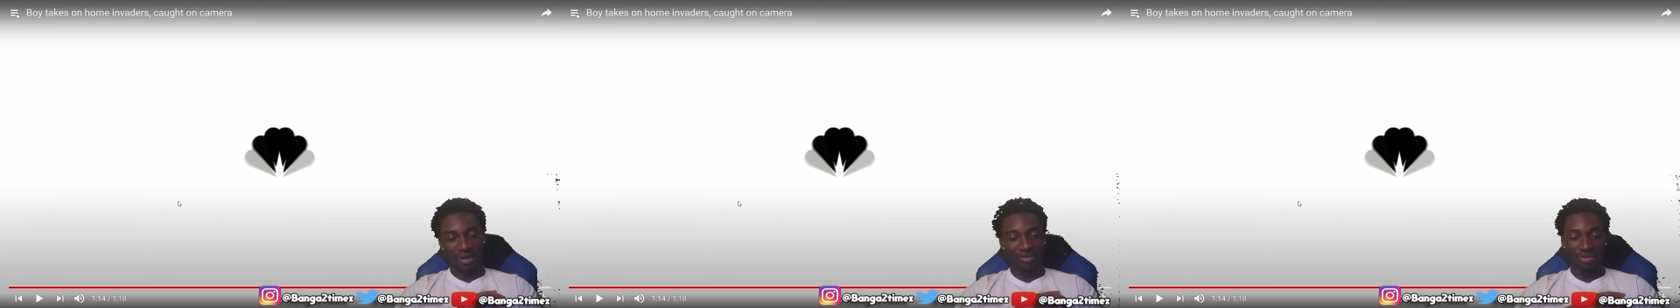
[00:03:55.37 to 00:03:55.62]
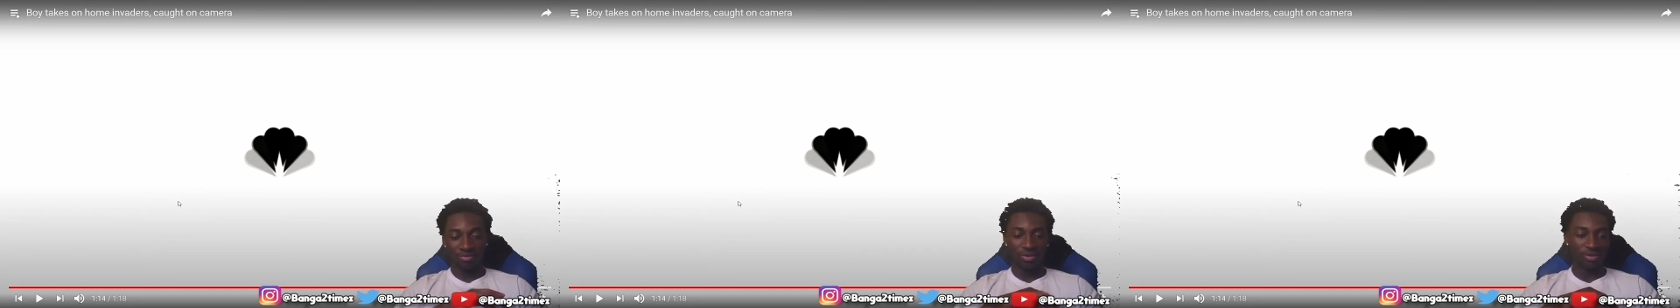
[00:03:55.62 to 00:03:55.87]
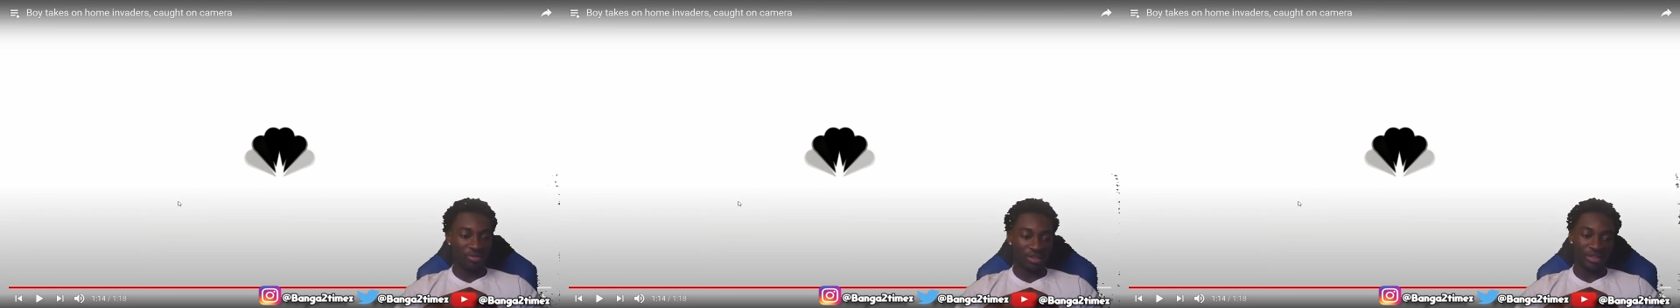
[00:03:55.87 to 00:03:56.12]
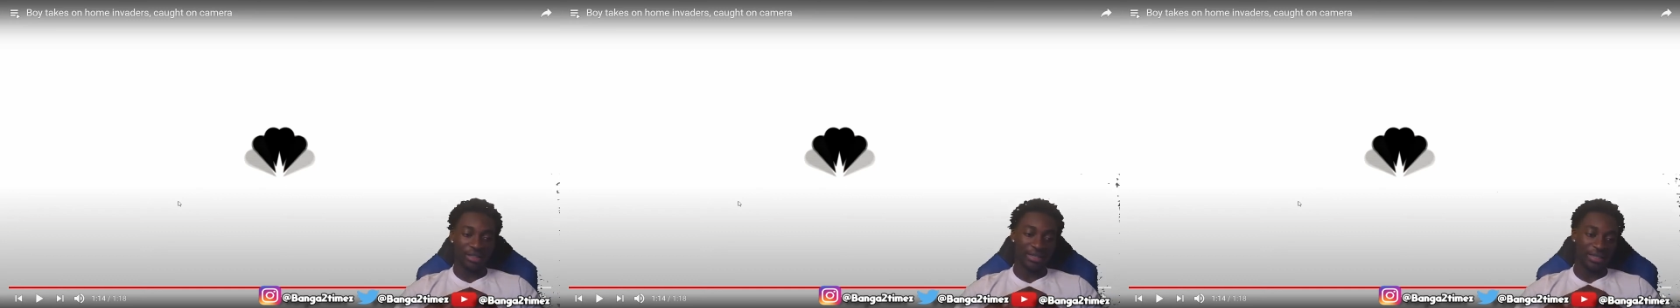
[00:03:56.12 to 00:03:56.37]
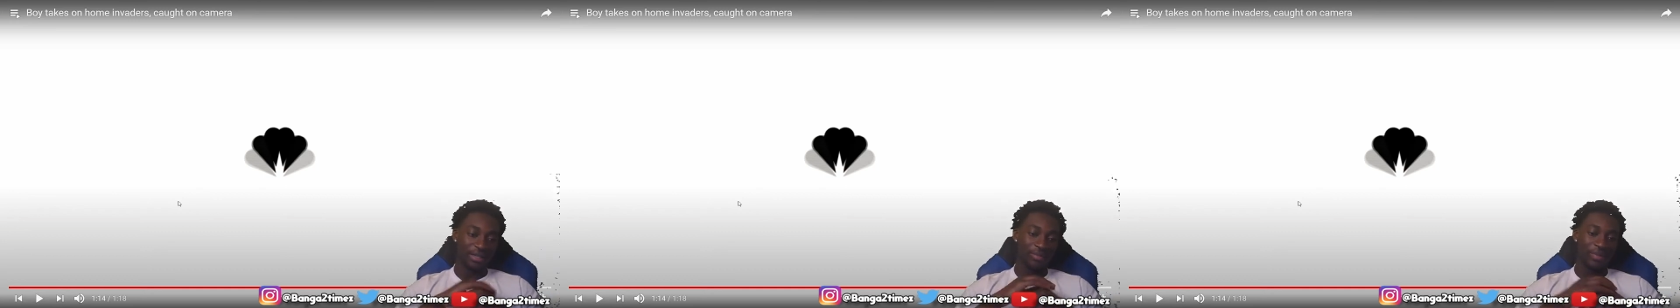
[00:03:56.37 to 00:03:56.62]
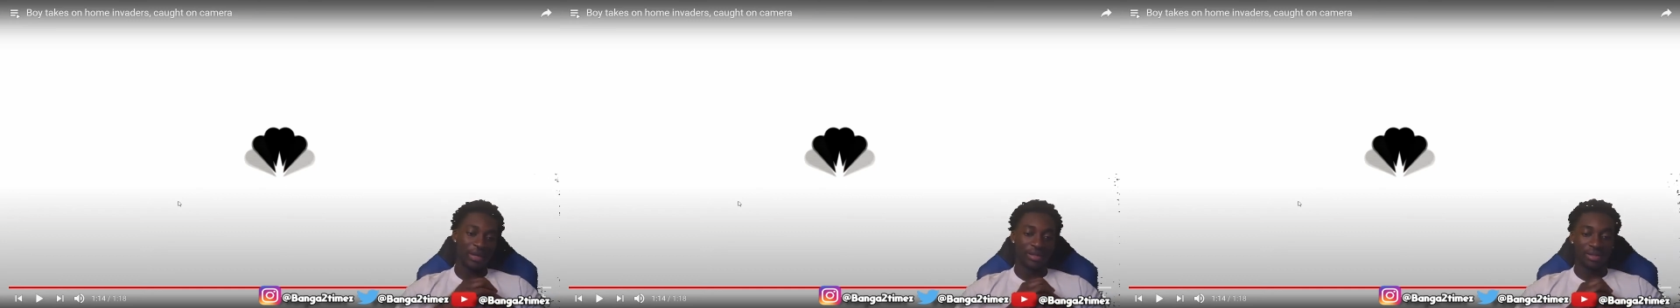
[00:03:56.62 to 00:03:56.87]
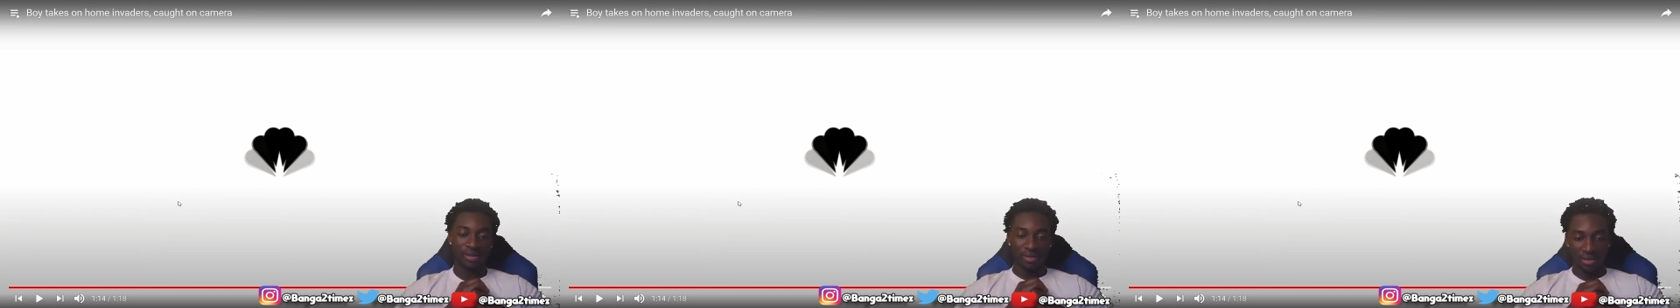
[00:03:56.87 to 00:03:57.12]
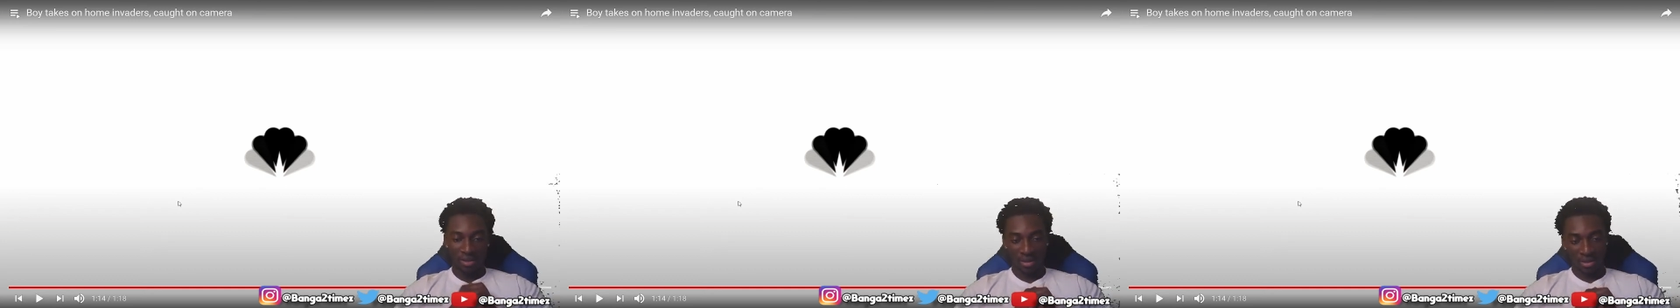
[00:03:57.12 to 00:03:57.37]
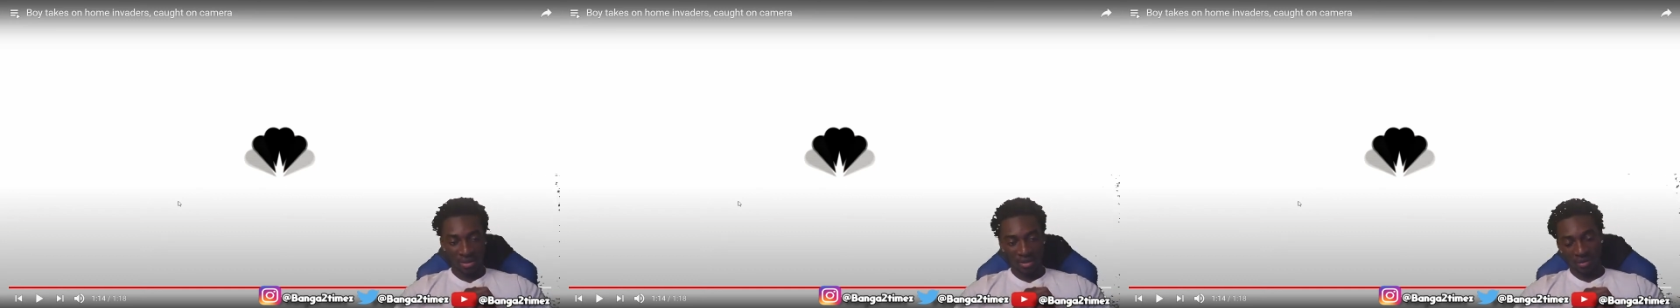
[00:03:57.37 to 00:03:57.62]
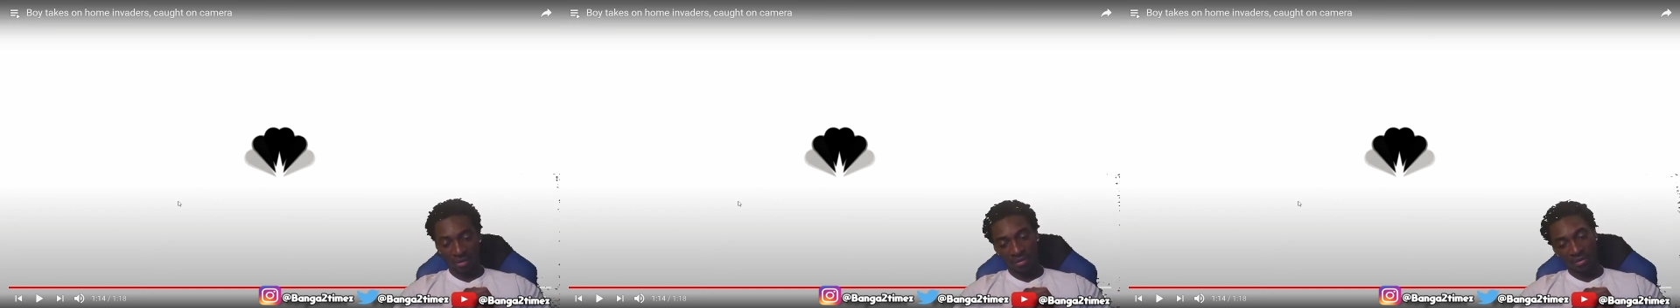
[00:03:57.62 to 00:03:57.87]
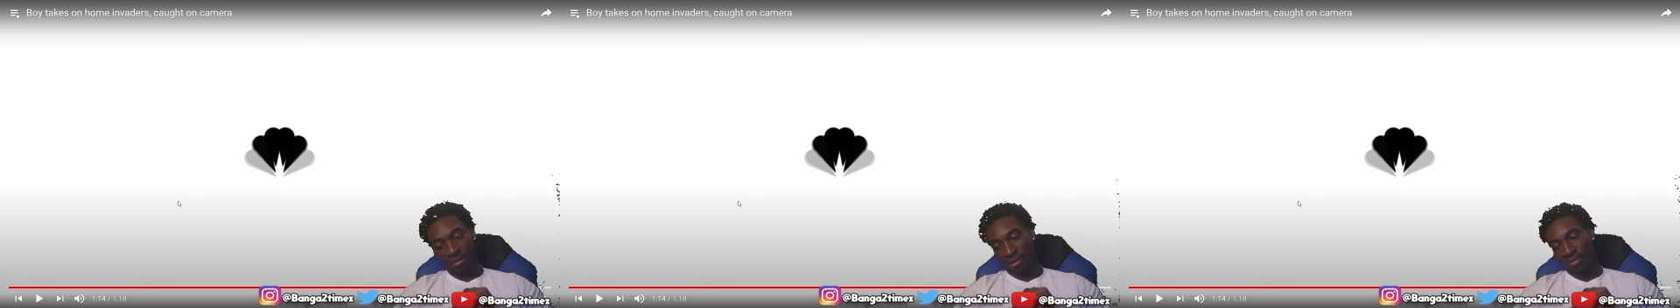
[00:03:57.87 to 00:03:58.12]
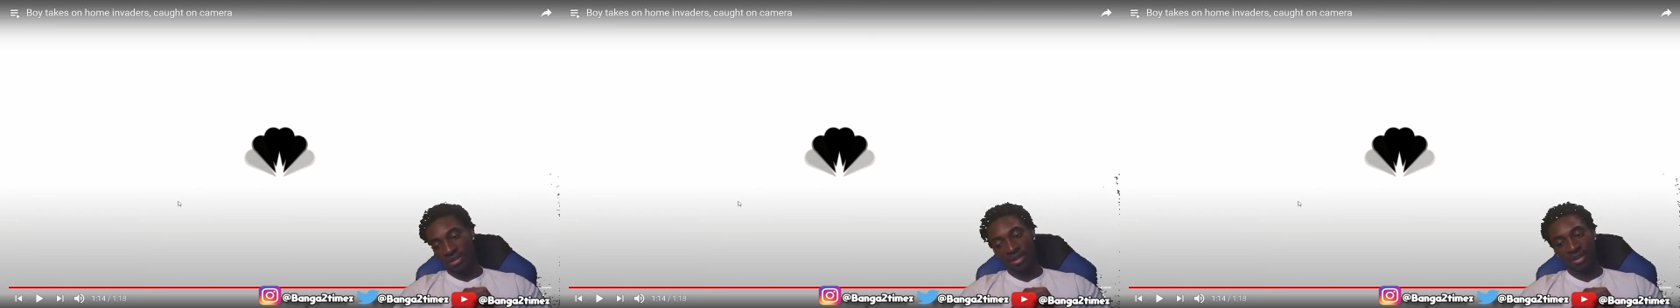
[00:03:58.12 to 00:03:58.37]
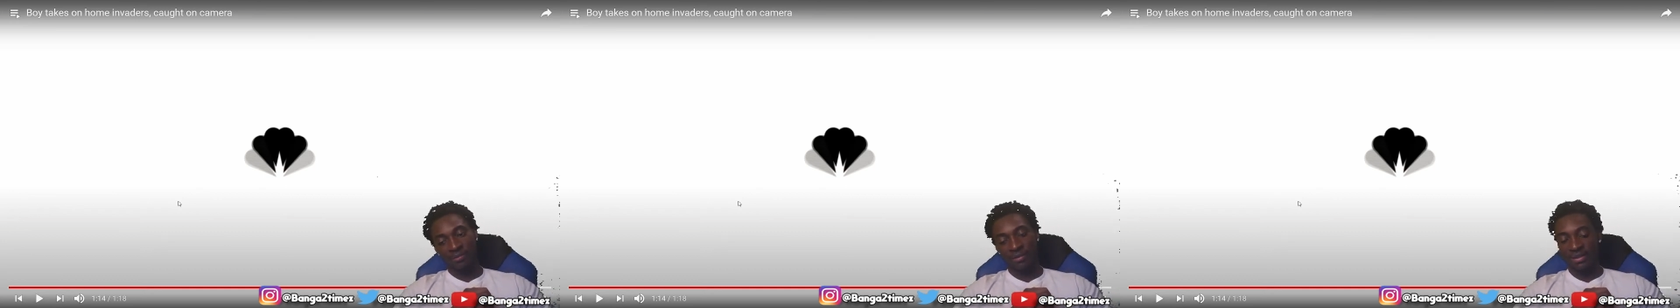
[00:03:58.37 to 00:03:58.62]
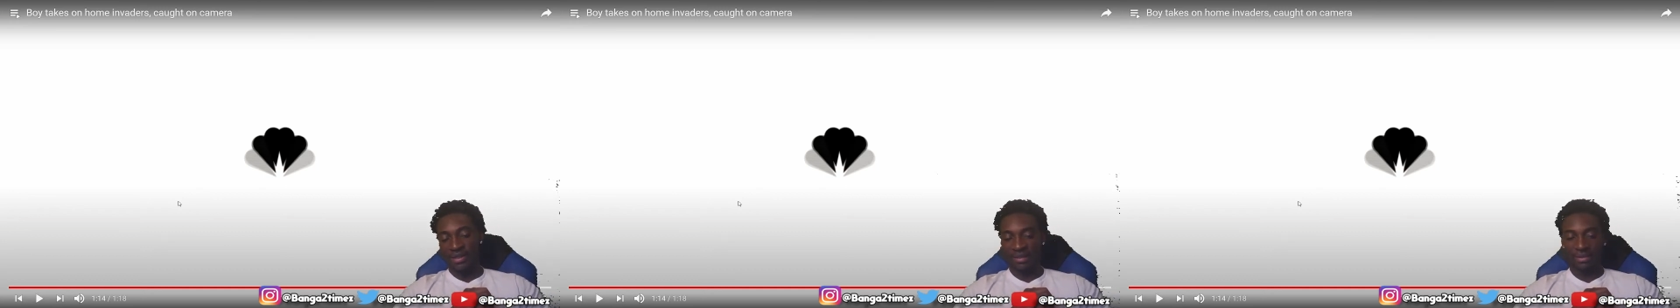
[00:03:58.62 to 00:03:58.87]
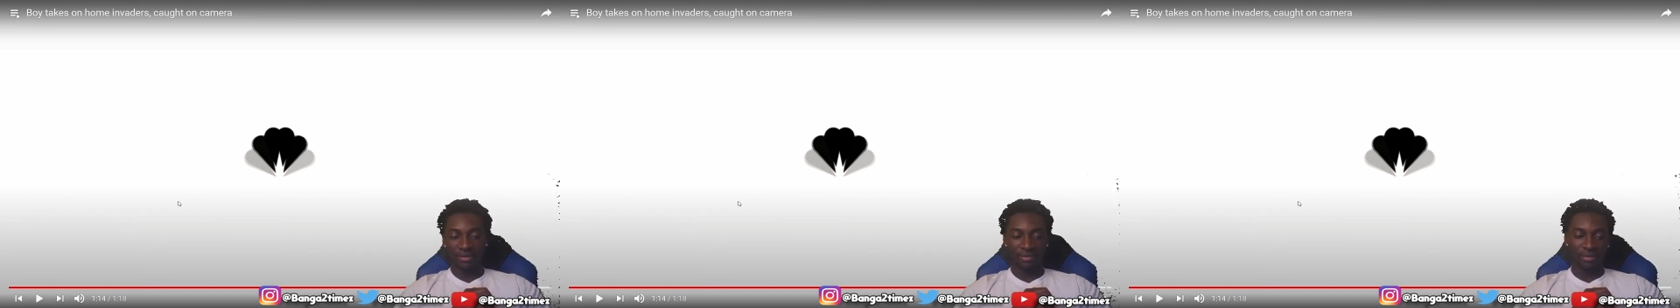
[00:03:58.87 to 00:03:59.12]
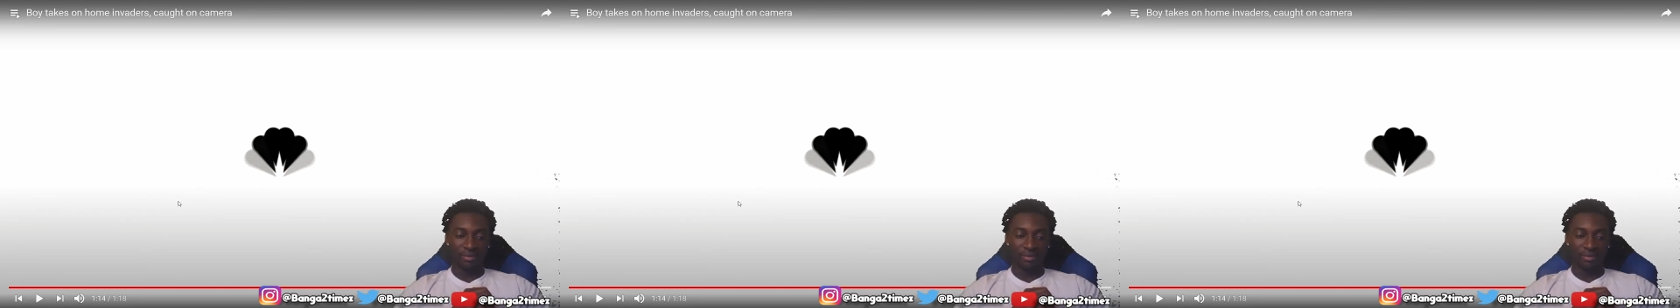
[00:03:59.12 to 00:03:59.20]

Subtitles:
I just want to wish the kid the best. You know what I'm saying? Protect the